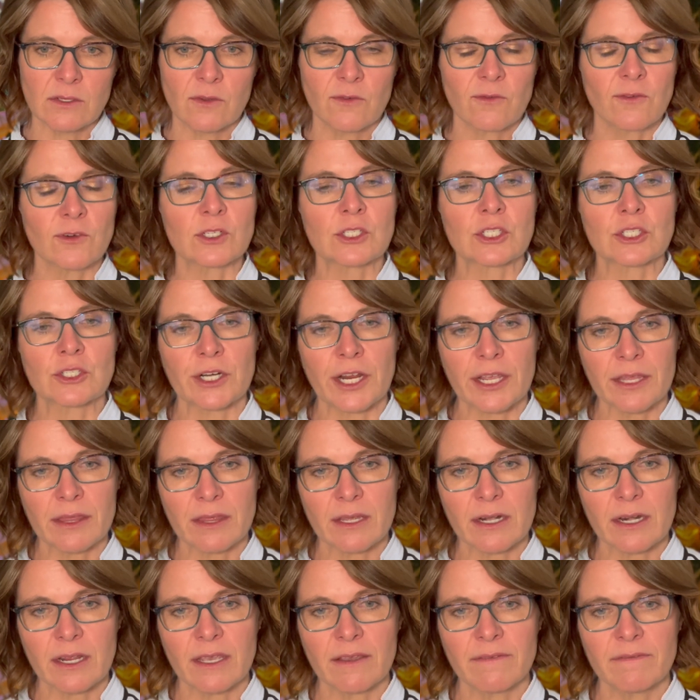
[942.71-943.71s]
for
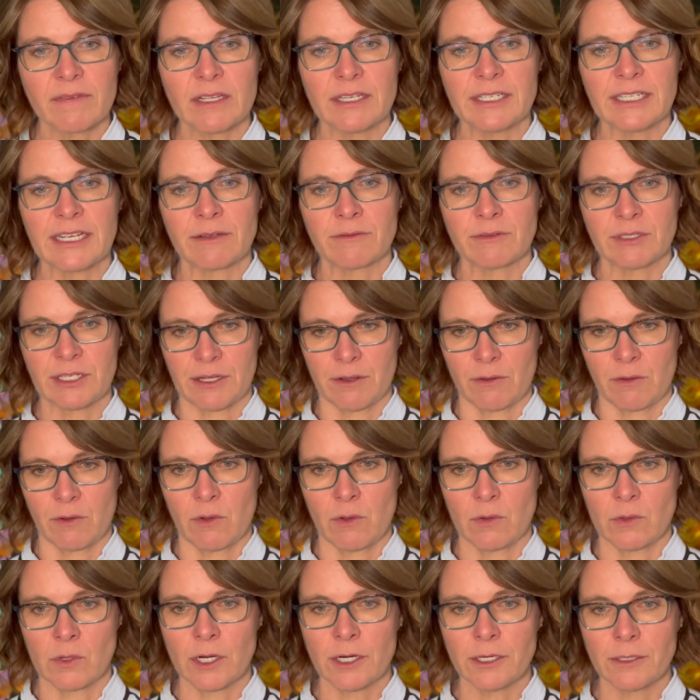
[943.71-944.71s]
strengthening of the downtown
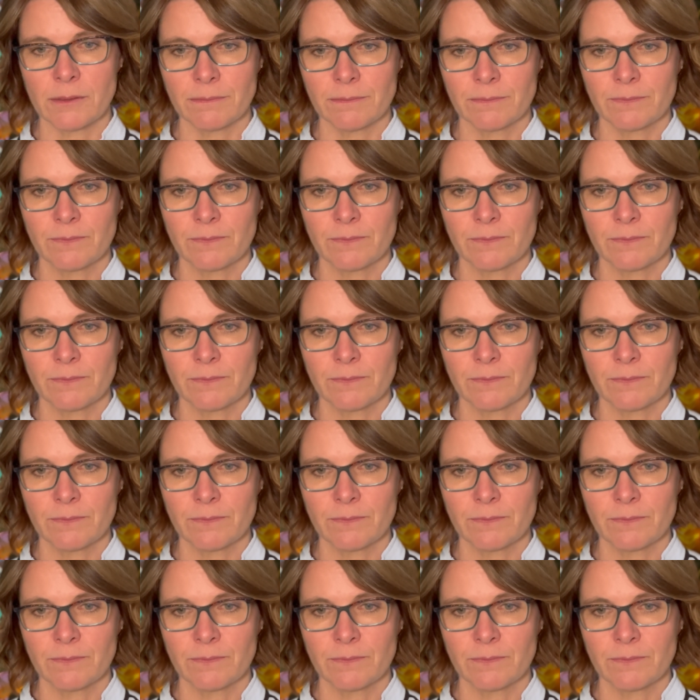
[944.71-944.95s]
core,